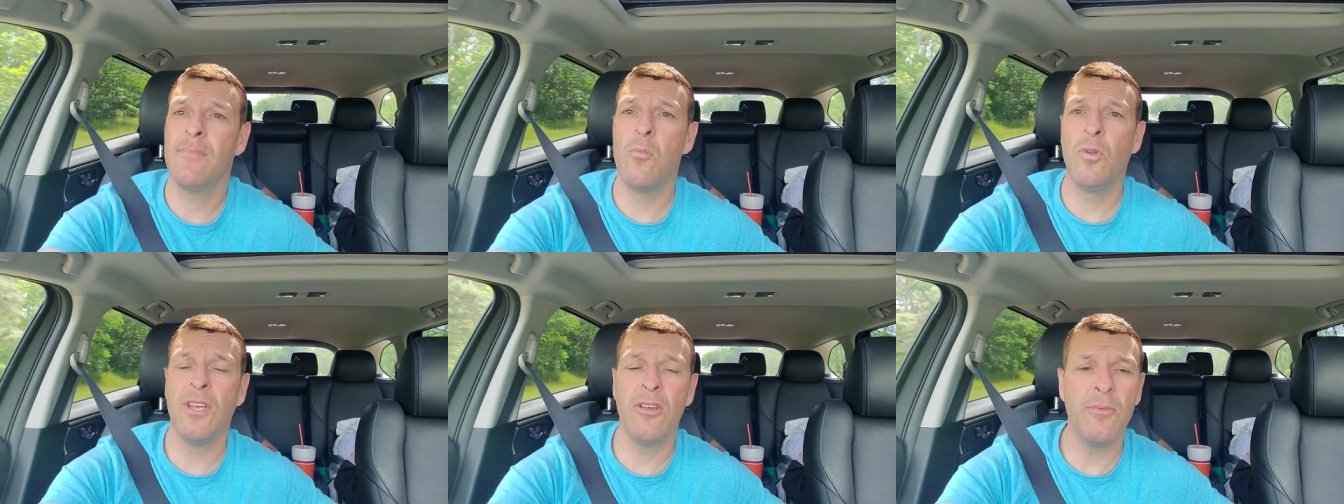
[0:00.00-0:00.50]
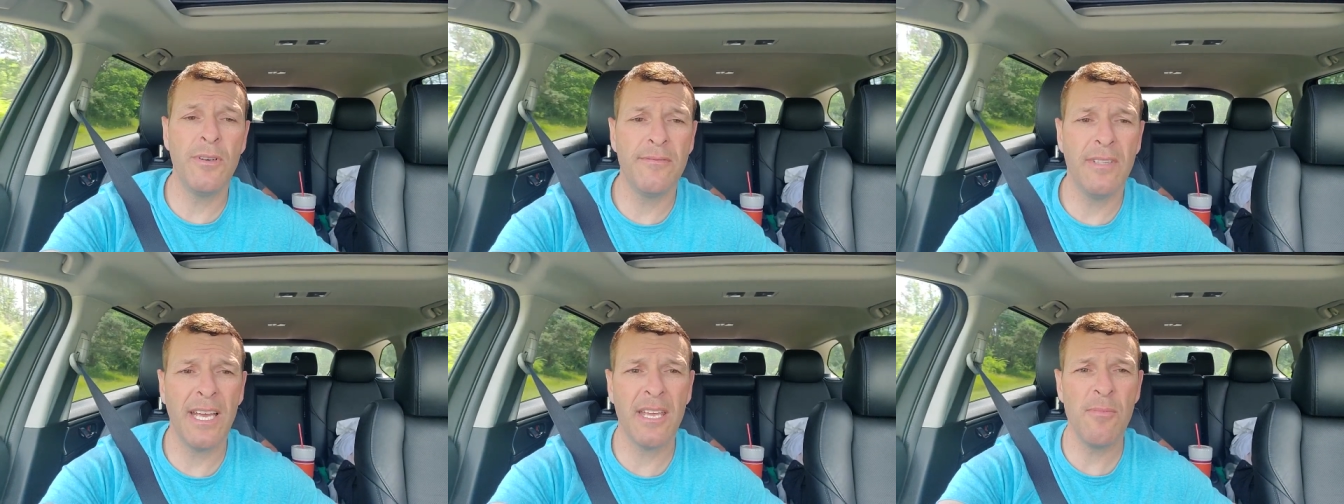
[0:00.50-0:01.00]
I'm only human.
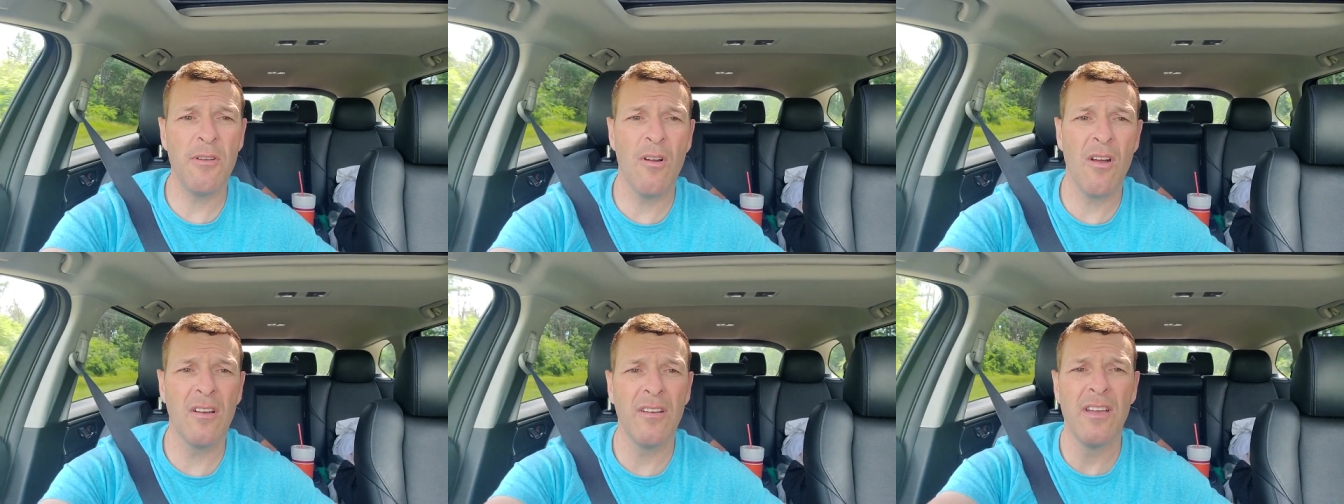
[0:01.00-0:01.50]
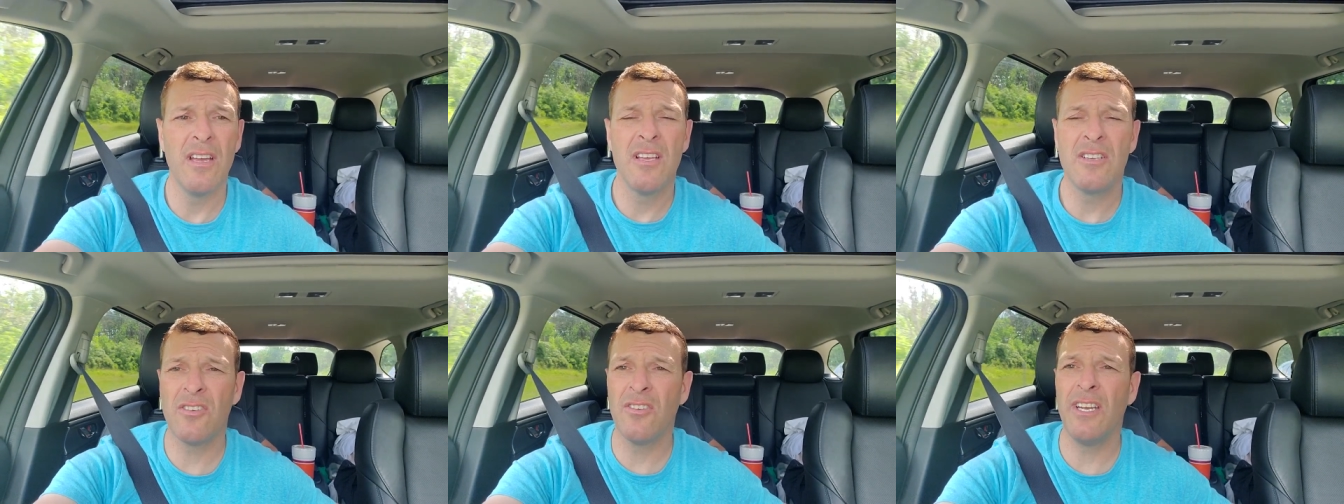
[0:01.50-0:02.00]
I could be
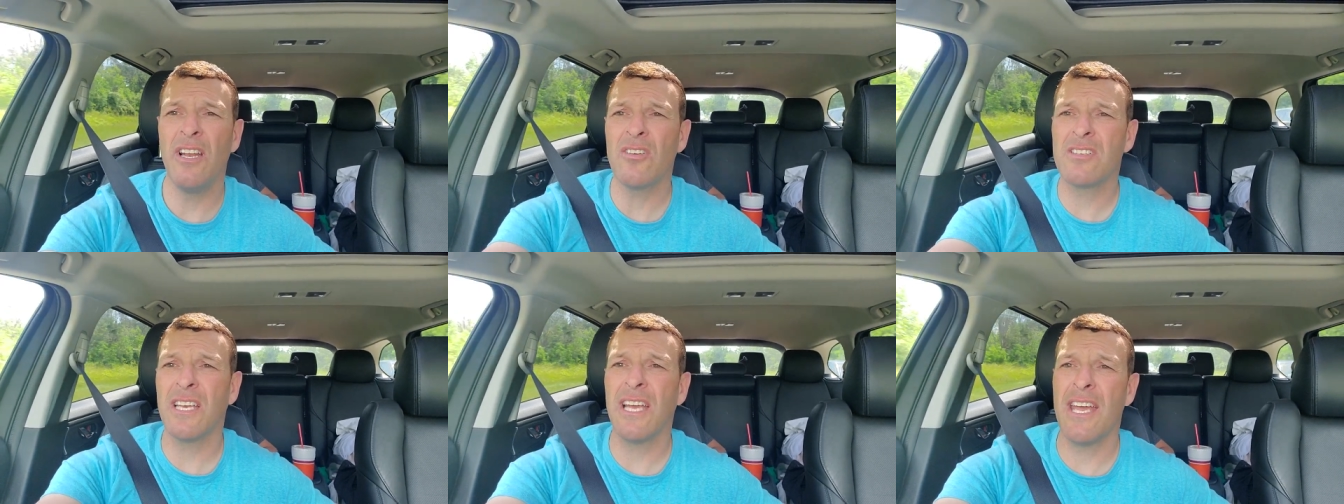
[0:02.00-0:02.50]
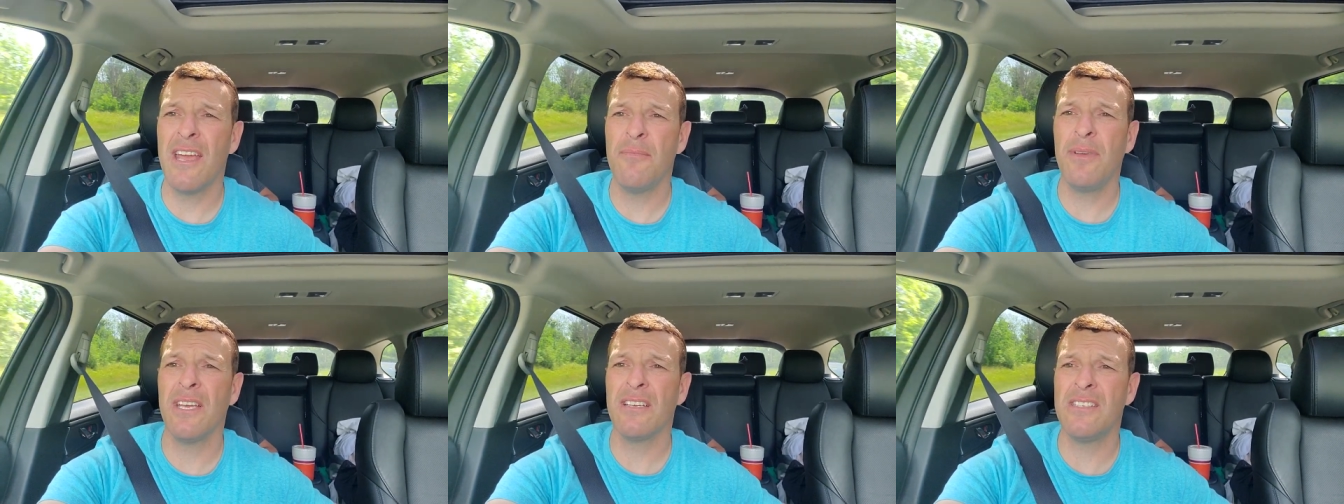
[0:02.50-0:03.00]
wrong. Certainly looks like I am
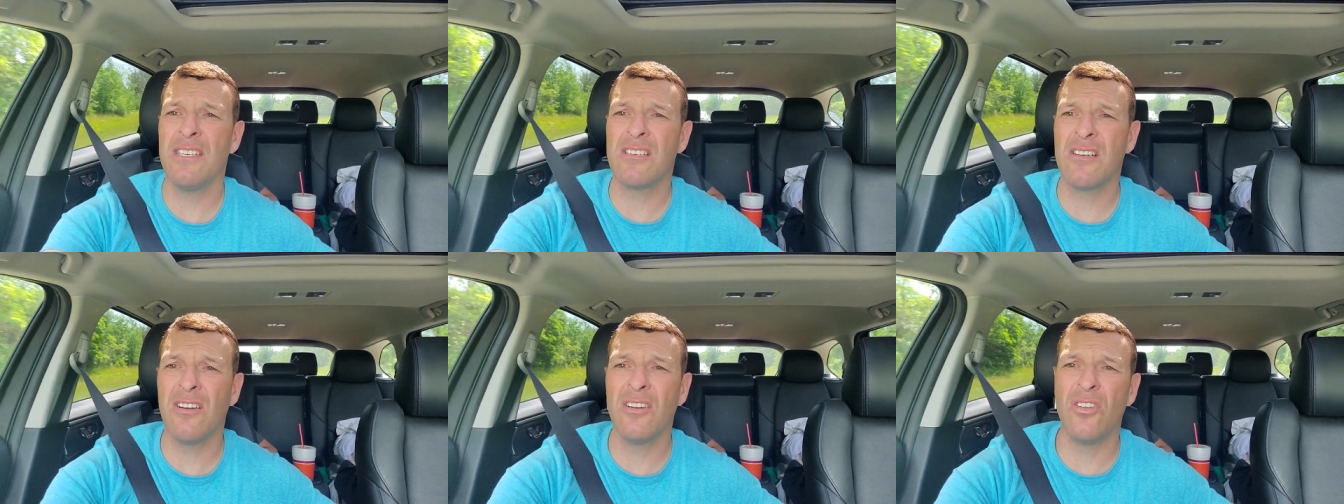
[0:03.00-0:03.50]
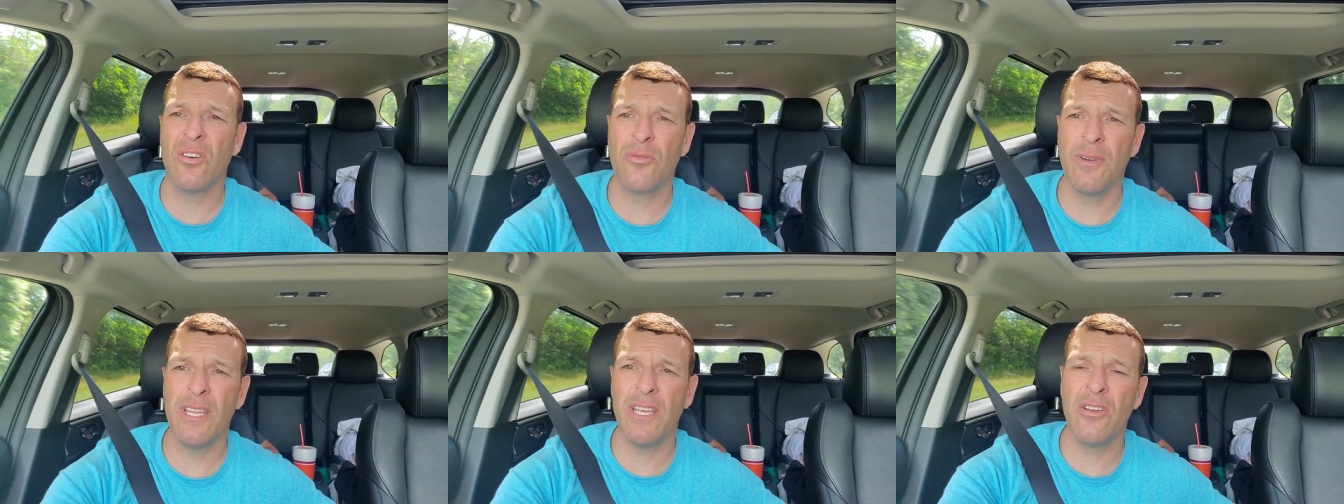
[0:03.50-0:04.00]
because he's starting to look
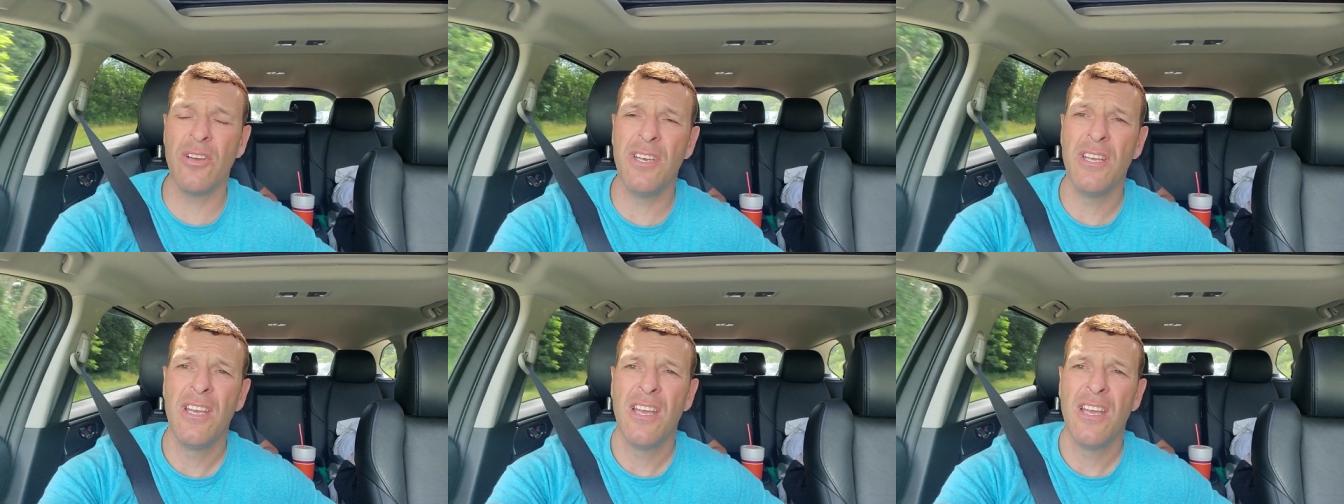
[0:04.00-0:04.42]
really good.